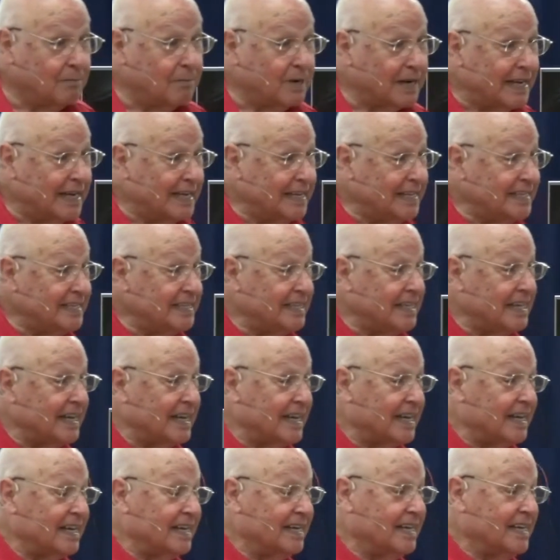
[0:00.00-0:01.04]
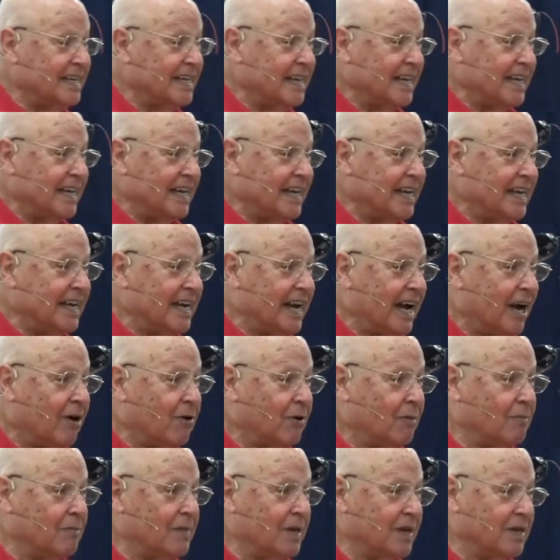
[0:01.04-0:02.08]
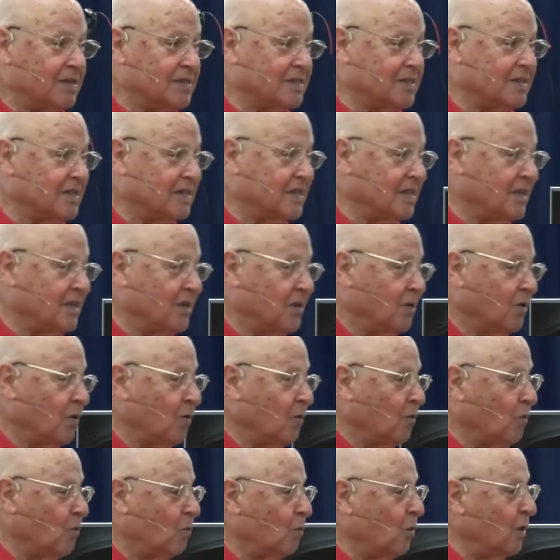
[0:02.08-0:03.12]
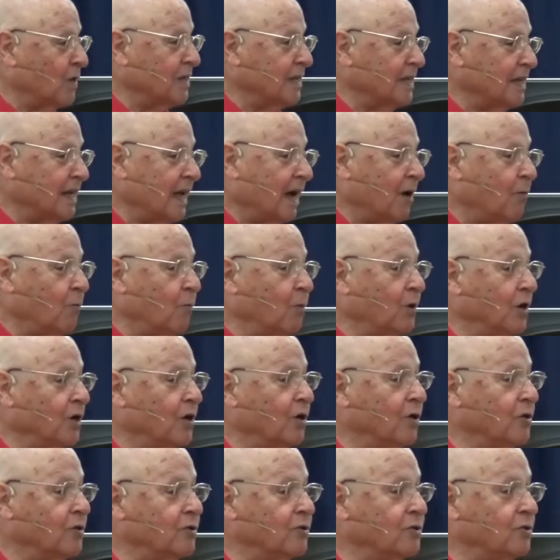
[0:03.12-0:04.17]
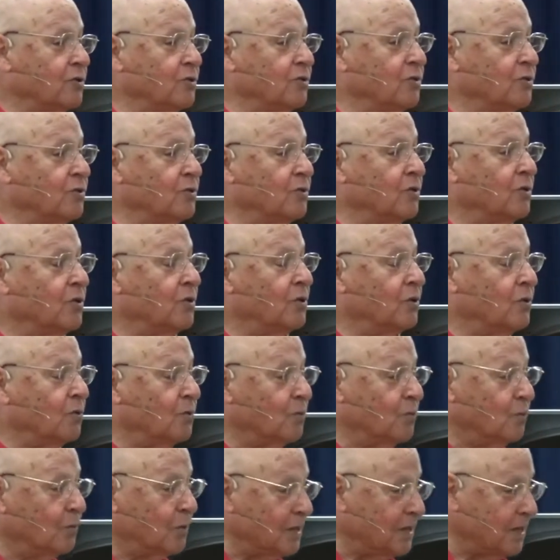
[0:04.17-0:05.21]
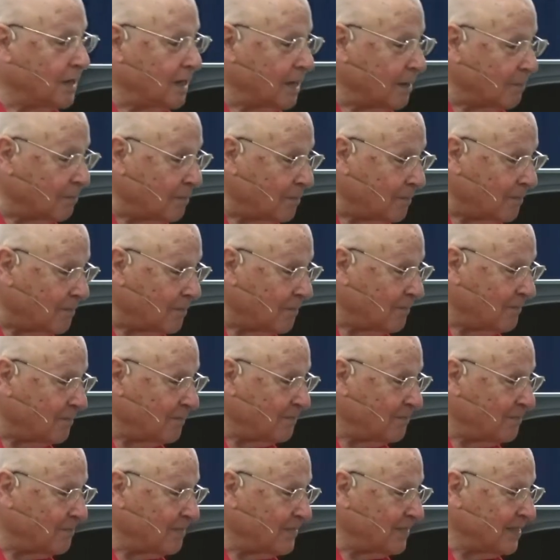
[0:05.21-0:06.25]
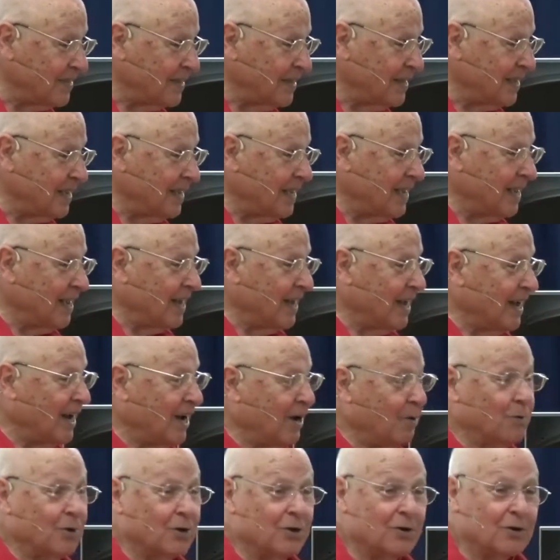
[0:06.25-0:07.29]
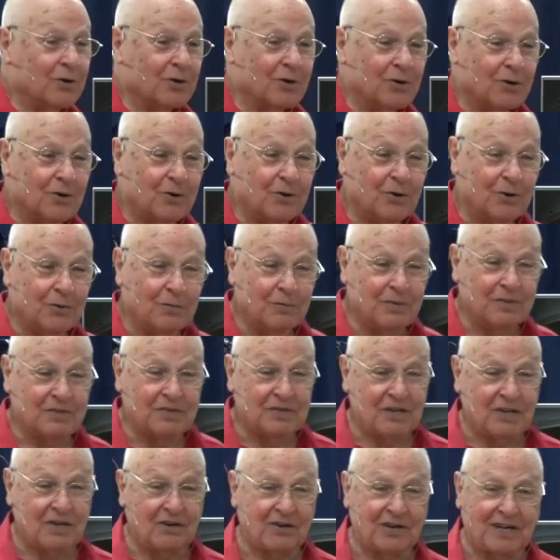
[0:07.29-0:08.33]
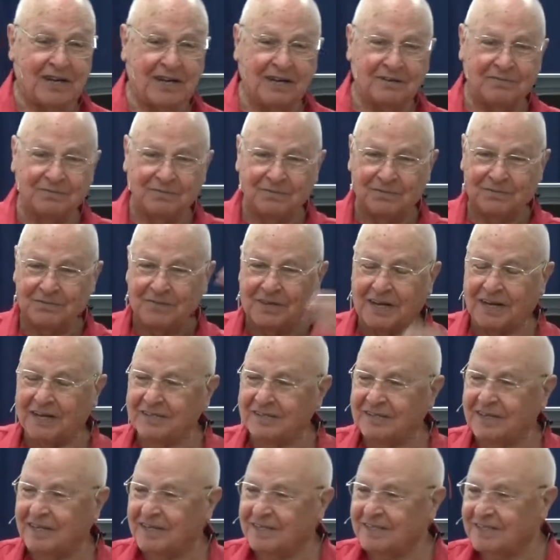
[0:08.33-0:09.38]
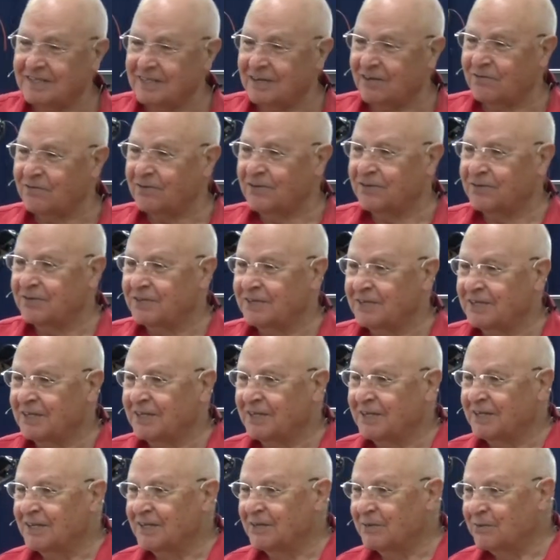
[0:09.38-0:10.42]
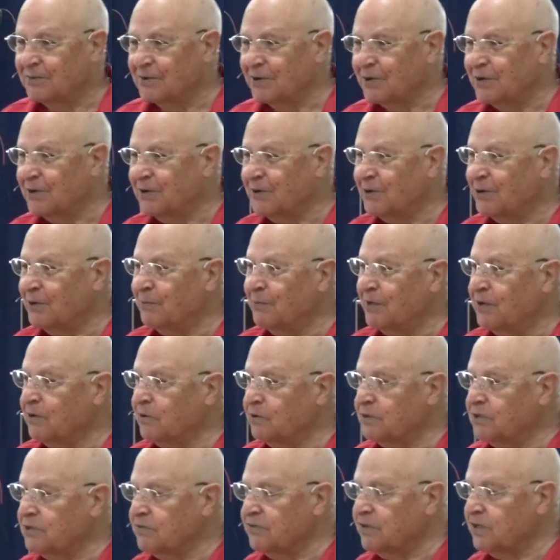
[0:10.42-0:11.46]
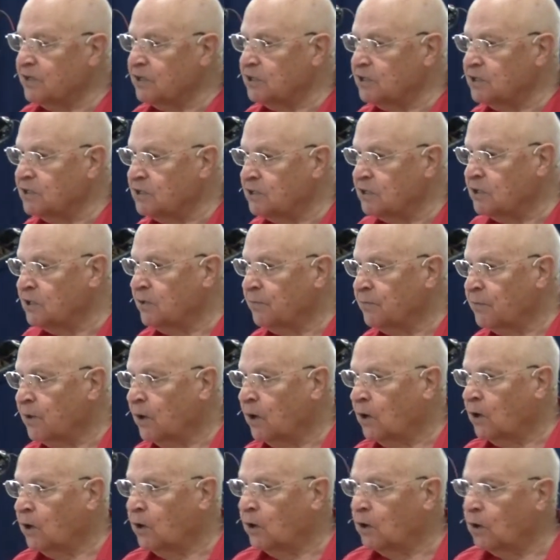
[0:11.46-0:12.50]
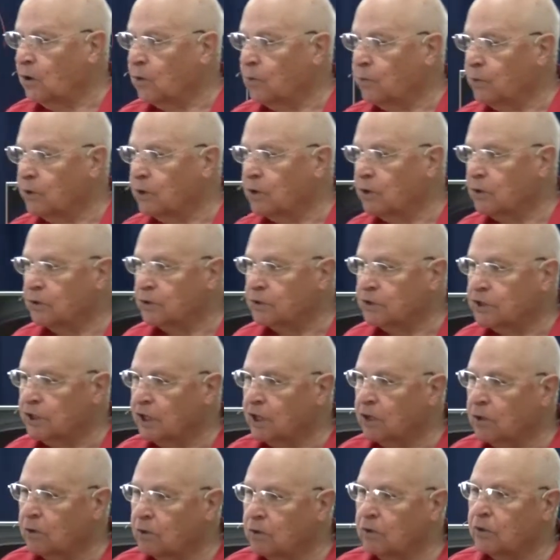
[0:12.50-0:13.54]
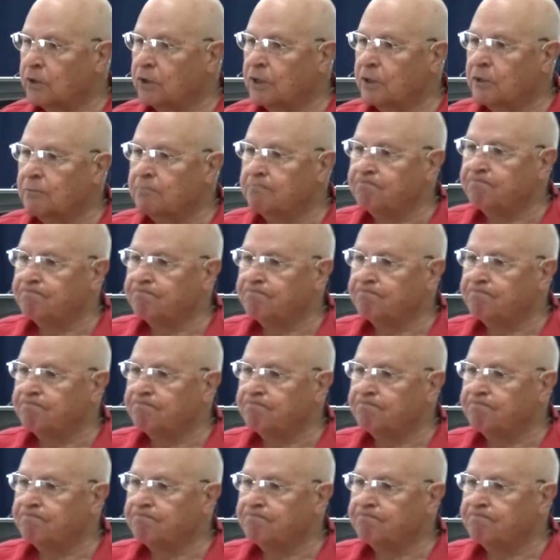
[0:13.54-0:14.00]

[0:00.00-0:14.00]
but he's here in our midst. What are we going to do with him? Are we going to go home and say, okay, night, night service? We go home and all is finished. Or we're going to say, Lord,